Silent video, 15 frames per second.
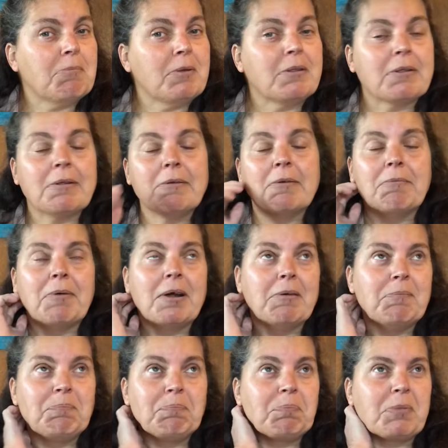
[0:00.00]
missing about
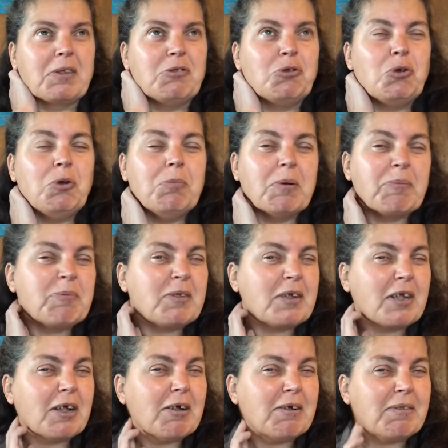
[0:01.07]
2 months
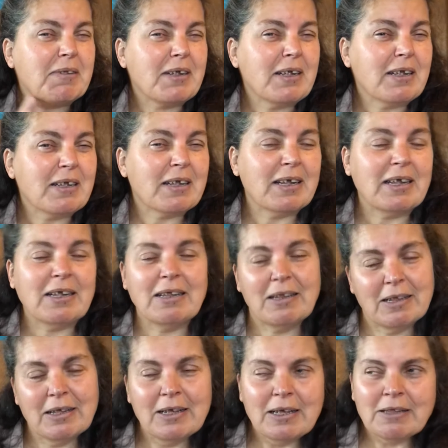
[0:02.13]
ago, I think, and
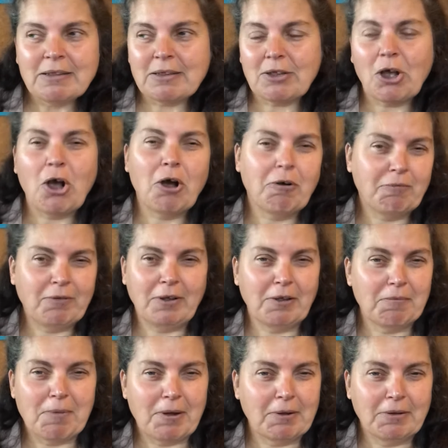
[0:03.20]
there's a whole thing
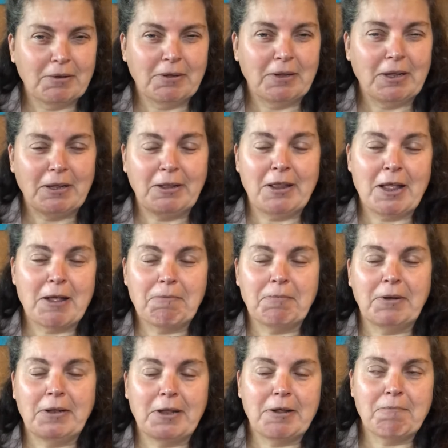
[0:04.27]
about them
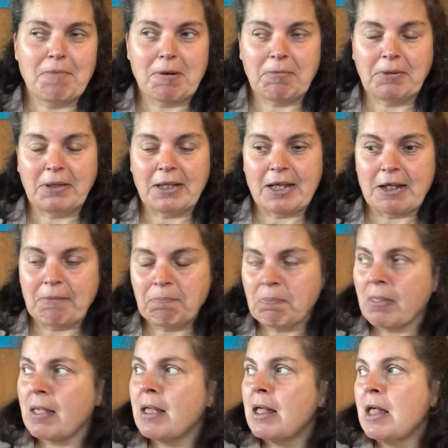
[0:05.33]
and their mum and dad.
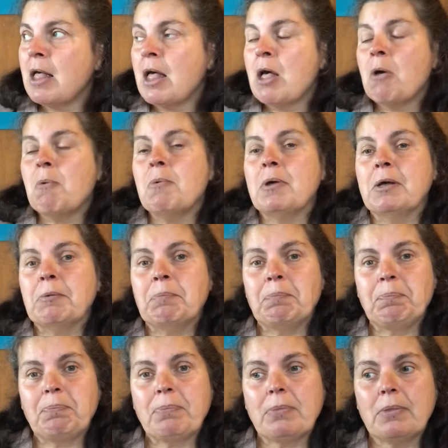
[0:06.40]
Well,
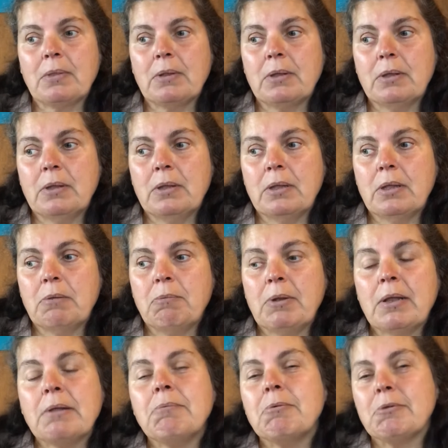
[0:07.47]
when
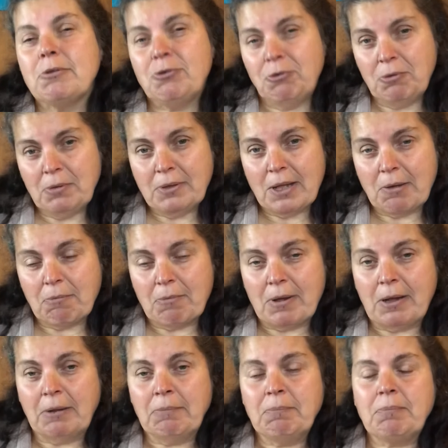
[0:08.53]
I was doing that
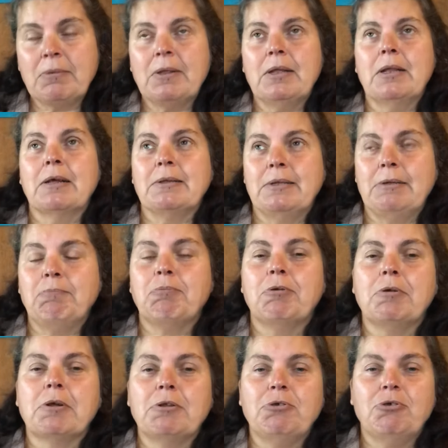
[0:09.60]
one, and I did put
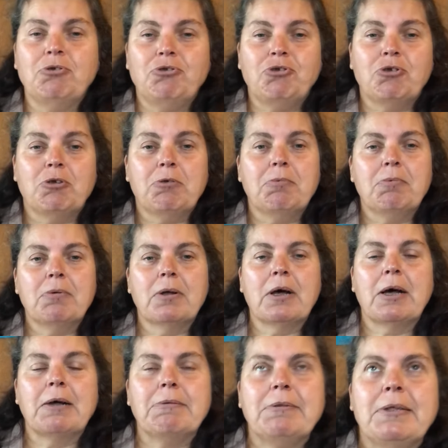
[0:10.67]
it on YouTube,
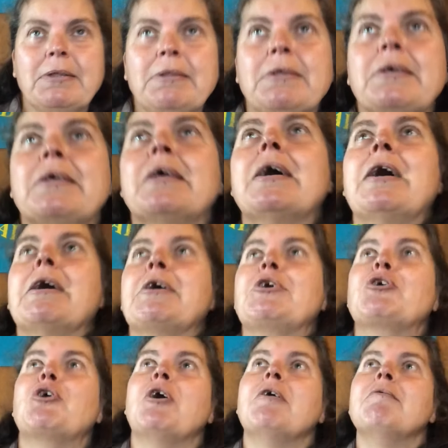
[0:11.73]
I
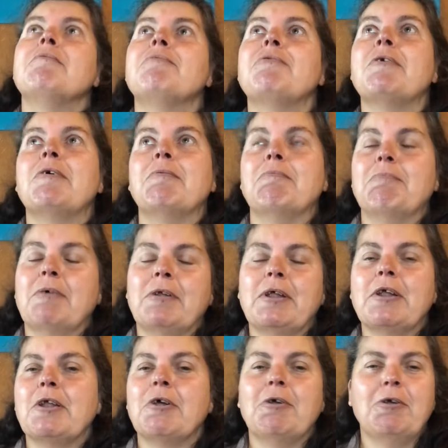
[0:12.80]
got from, I
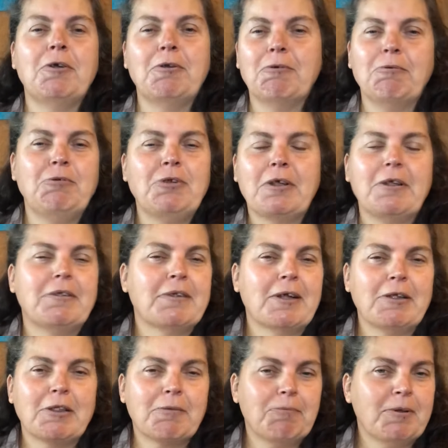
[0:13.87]
don't know who, you can
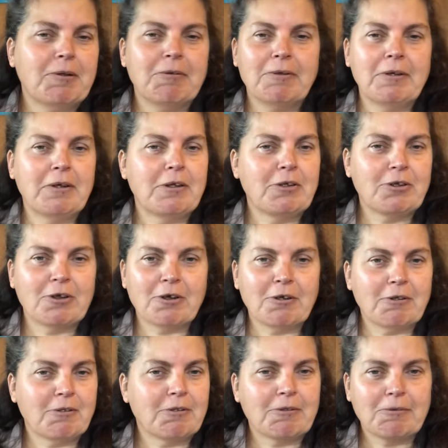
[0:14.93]
say spirit,
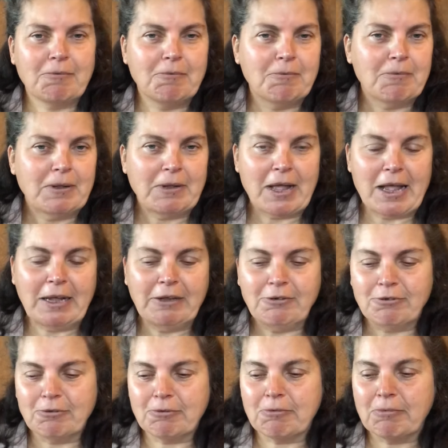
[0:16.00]
ghosts,
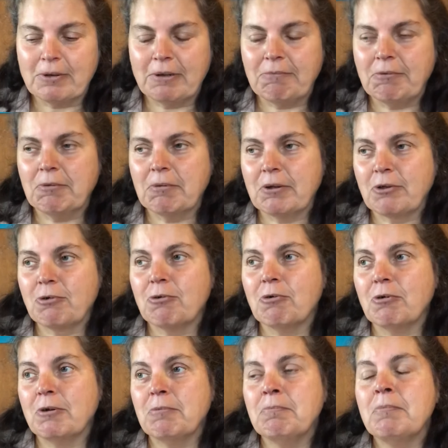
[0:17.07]
angels, whatever you want to
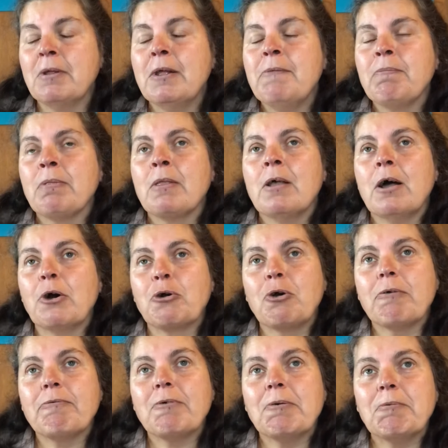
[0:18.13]
call them, I
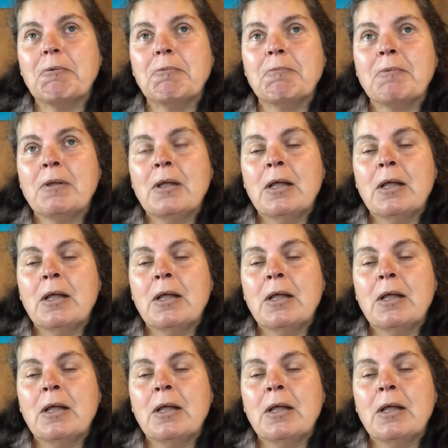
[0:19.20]
got from them.